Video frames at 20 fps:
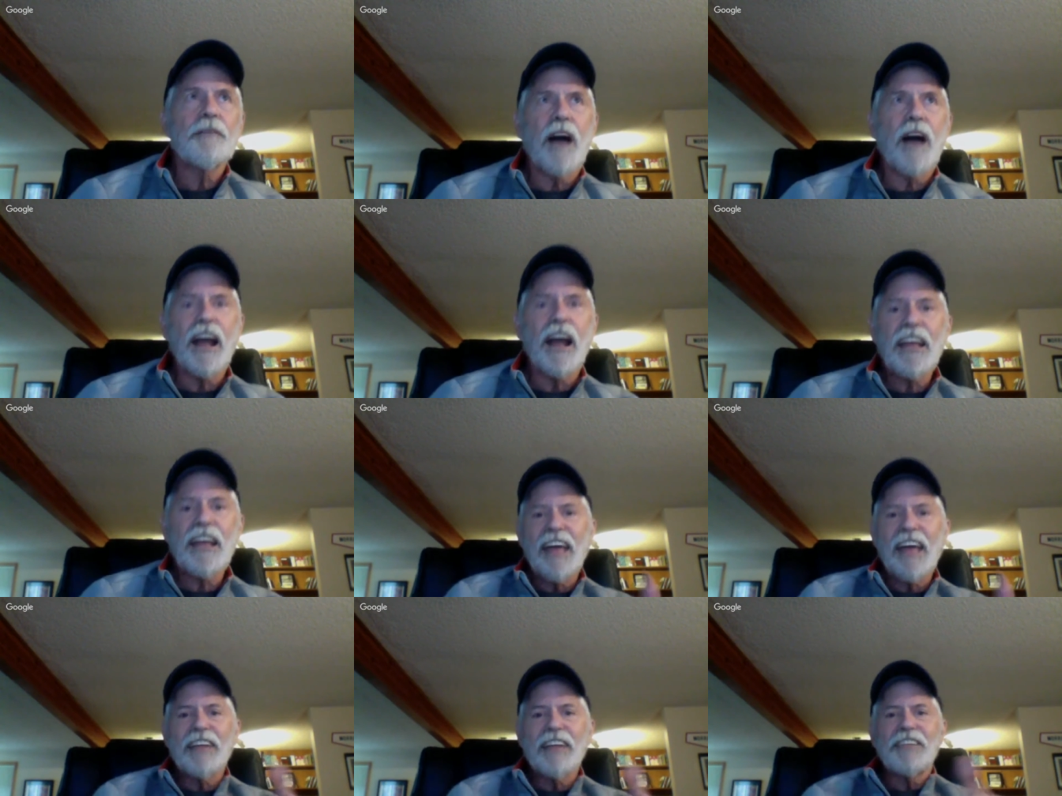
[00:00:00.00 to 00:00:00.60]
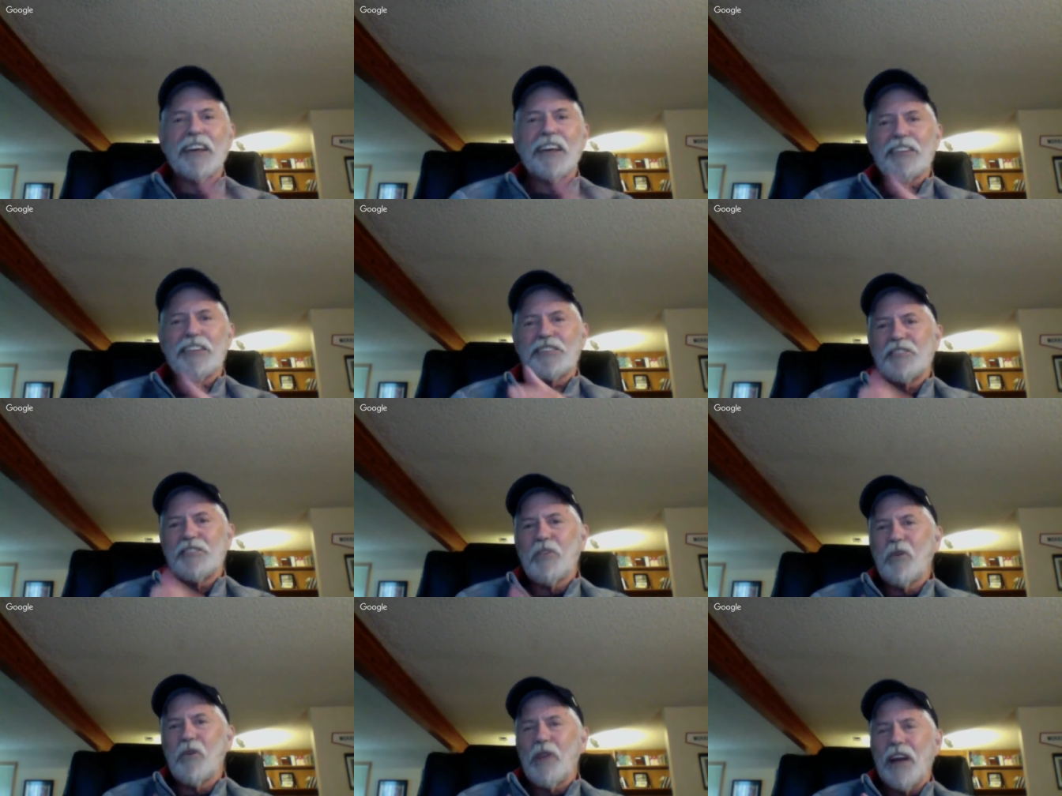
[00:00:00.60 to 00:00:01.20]
I can't take a
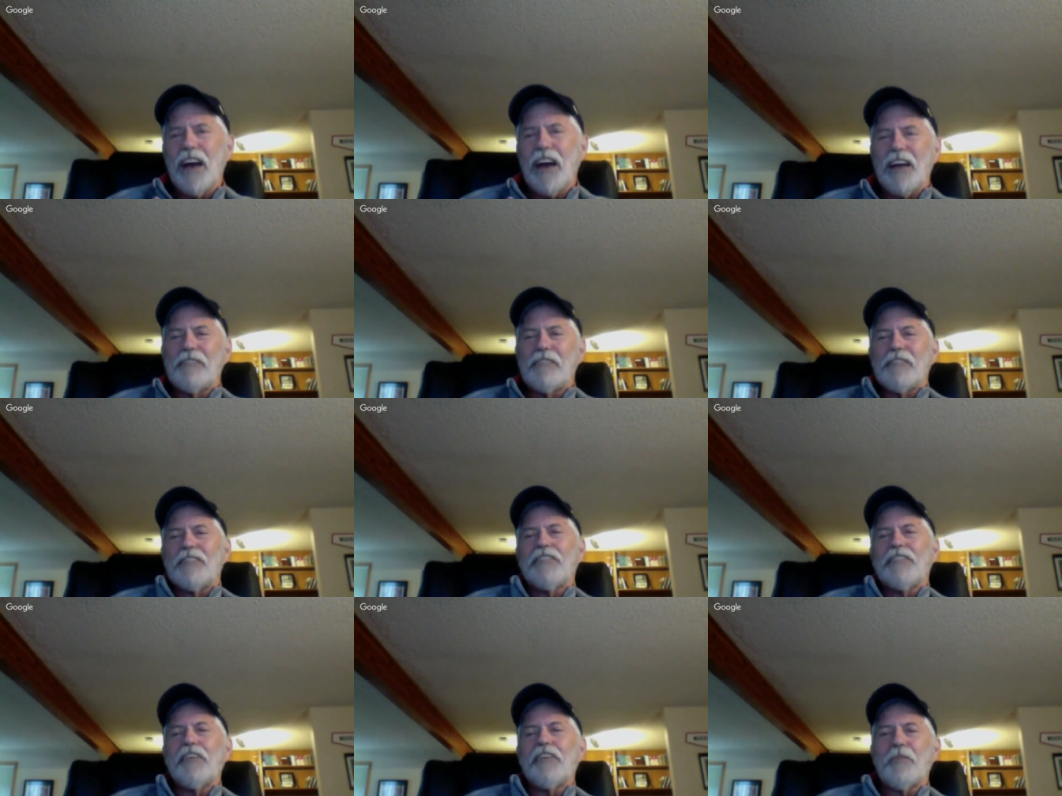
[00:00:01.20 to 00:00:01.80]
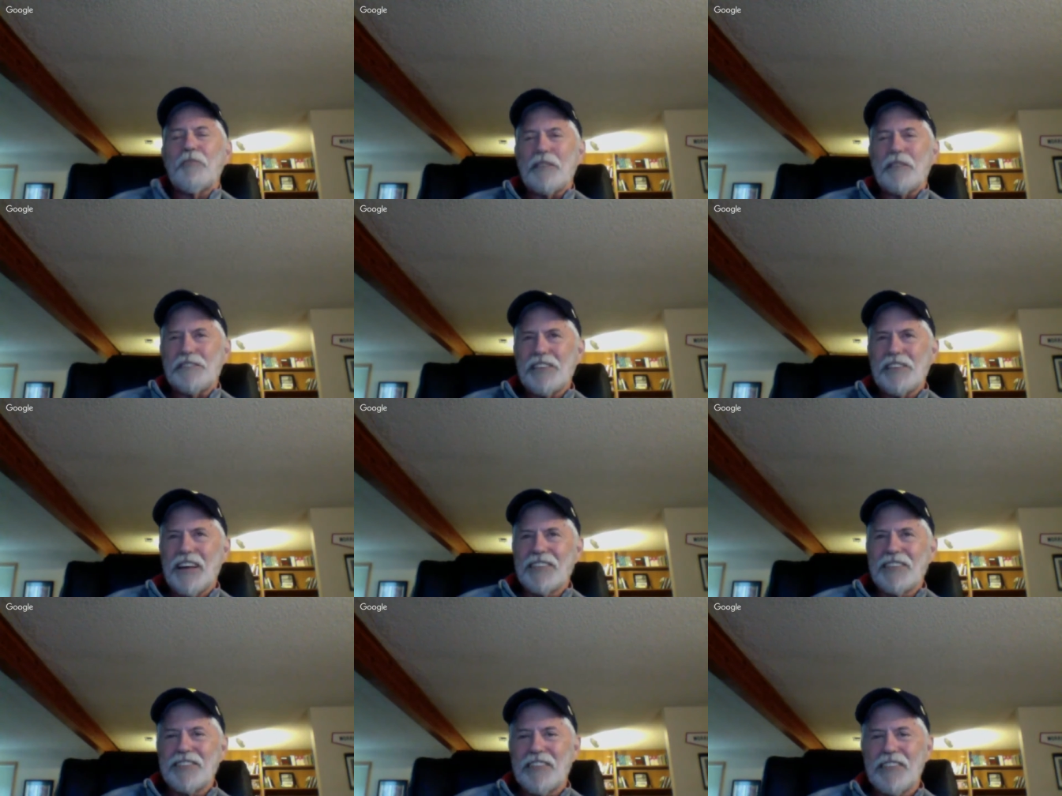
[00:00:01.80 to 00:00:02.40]
story out of a therapy
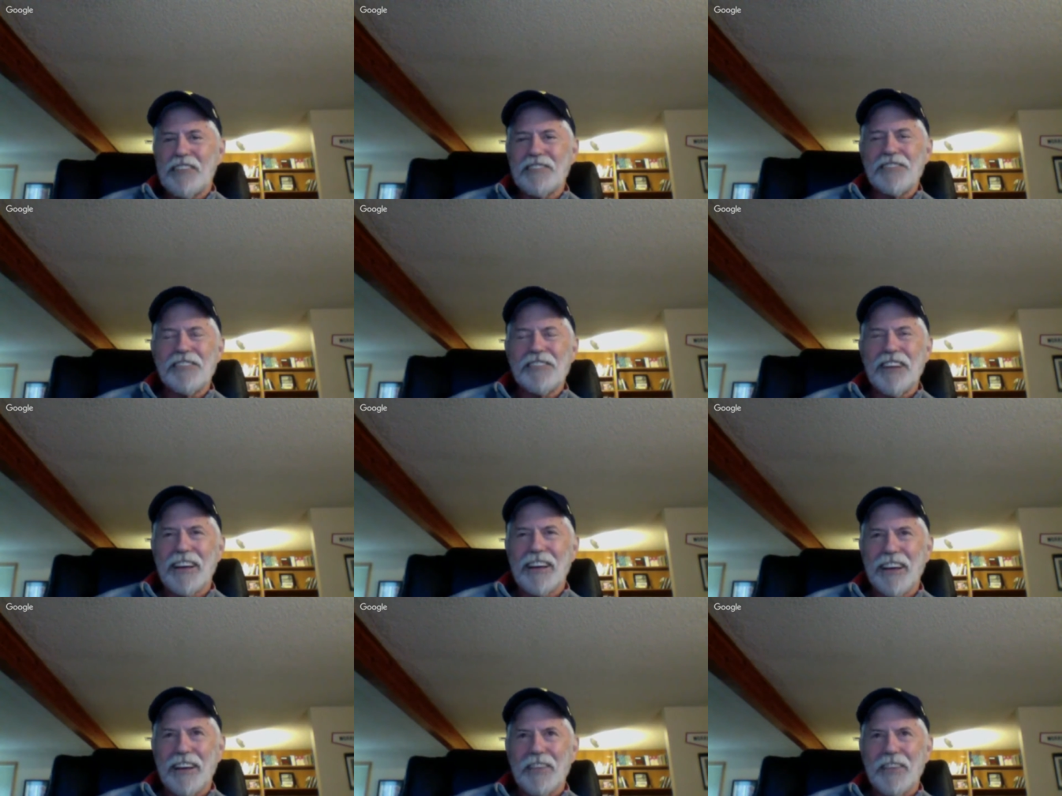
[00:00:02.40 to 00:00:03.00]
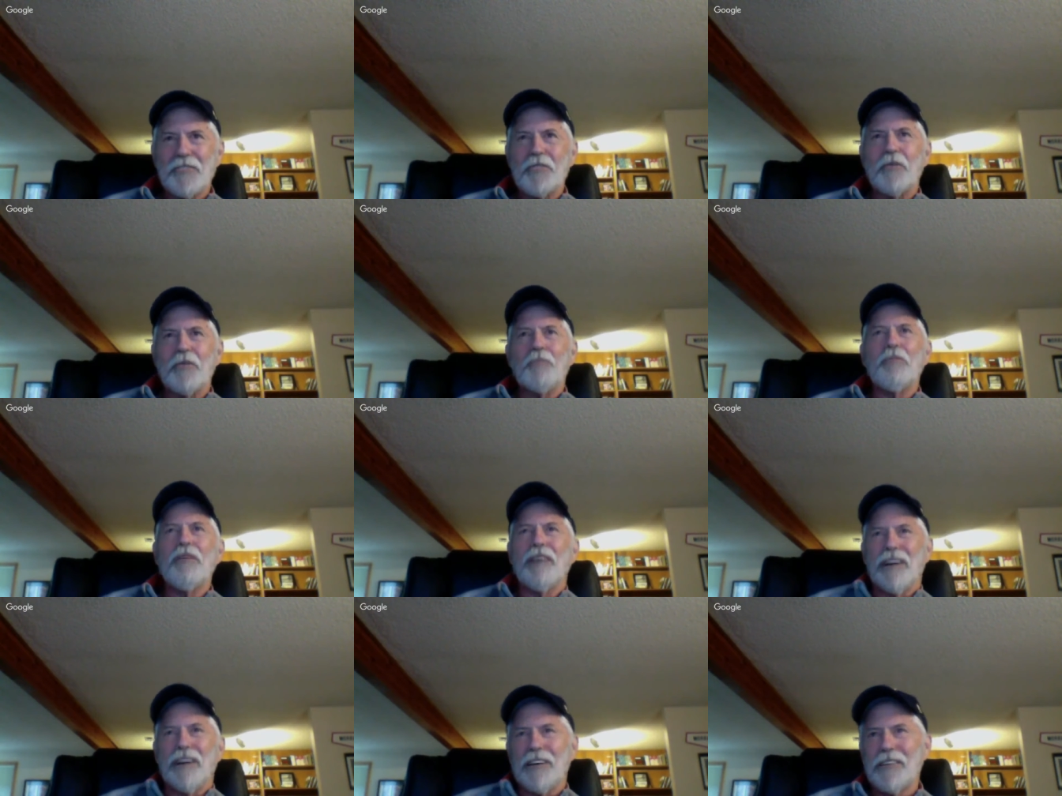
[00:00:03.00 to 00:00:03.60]
session and stick it into a
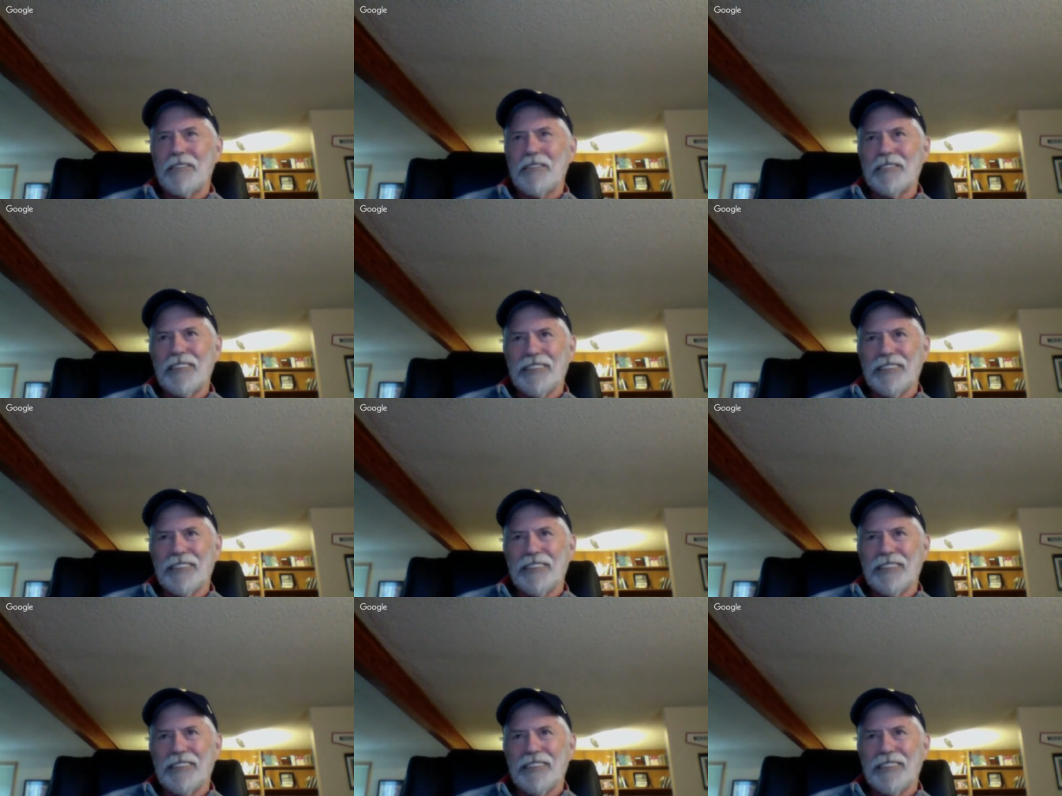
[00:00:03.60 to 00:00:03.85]
book